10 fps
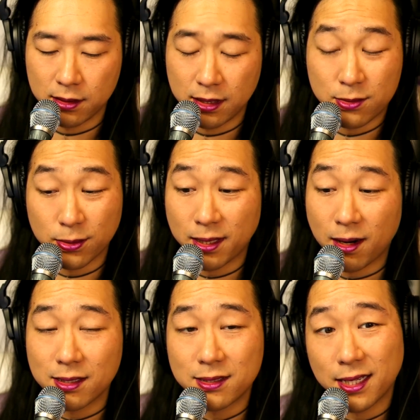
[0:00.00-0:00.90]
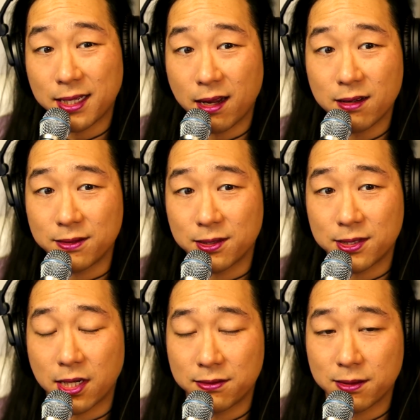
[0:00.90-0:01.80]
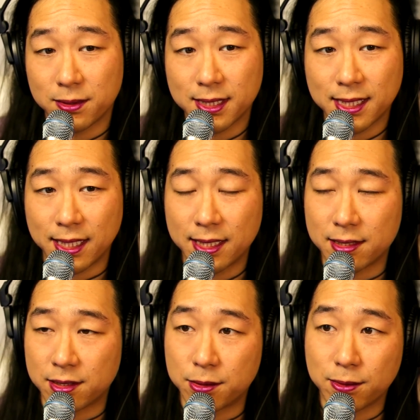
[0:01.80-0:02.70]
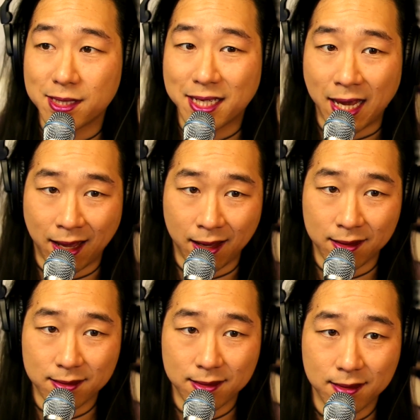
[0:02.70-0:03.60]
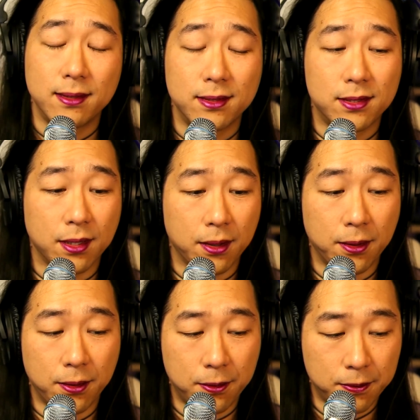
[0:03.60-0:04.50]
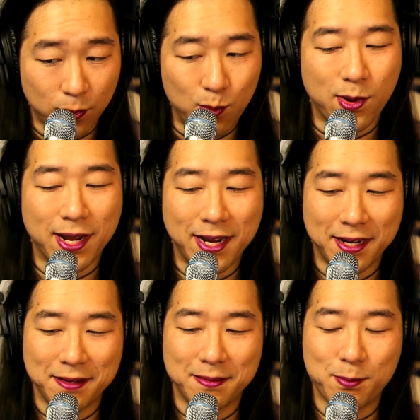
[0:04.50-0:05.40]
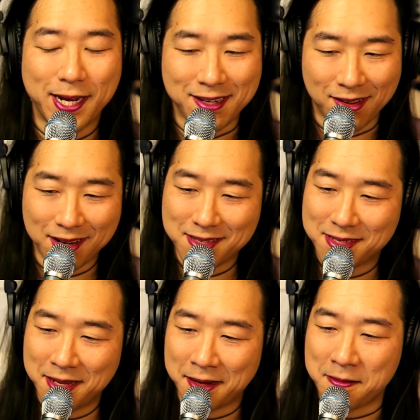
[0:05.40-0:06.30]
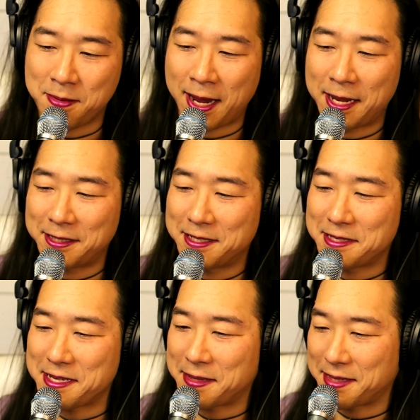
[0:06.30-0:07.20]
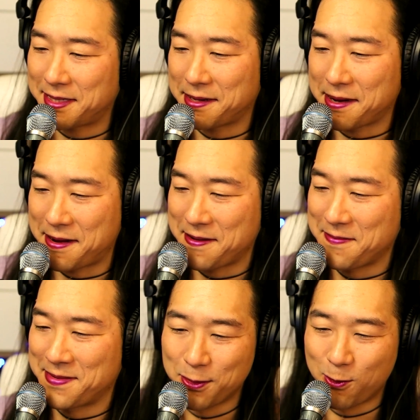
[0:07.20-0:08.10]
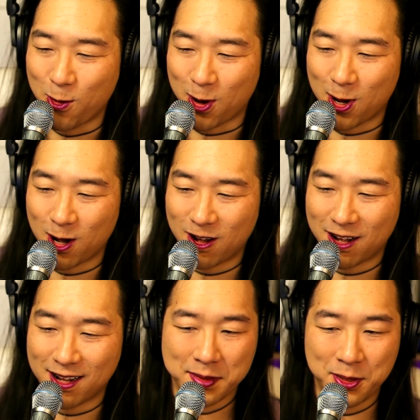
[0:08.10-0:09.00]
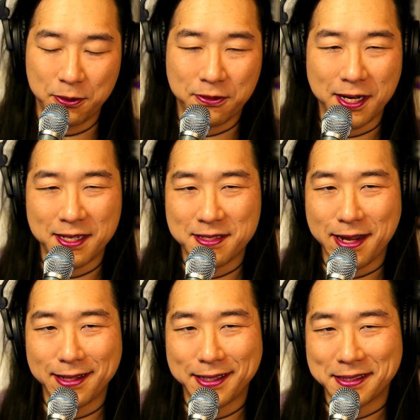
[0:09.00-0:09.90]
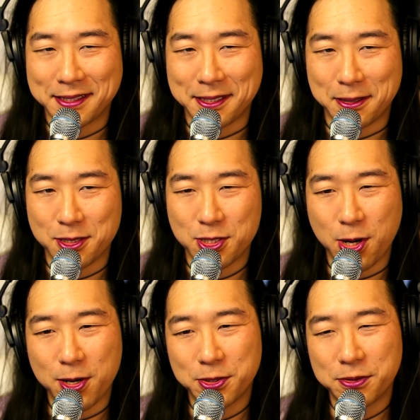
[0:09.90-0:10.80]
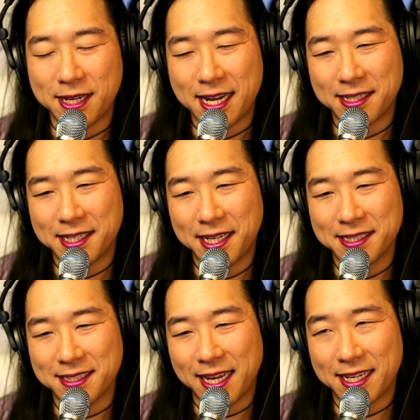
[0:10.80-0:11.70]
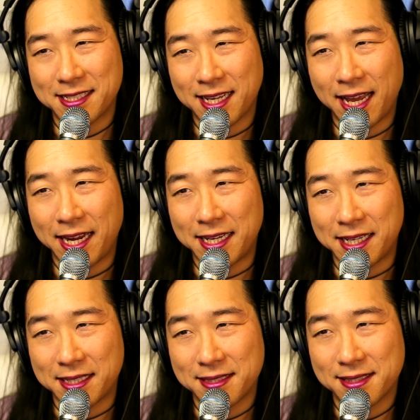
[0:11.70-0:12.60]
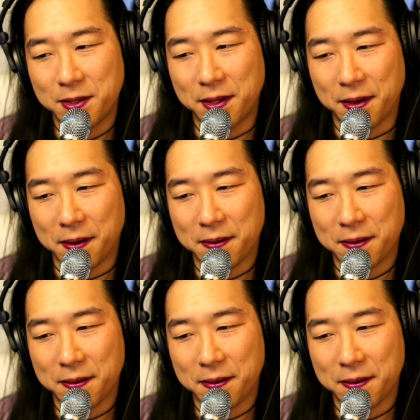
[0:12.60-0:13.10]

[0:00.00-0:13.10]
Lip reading: It's really hard to take care of yourself. It really is. You really can't. So my constant companions at the time were two friends I like to call Stardew Valley and Hades. Yeah.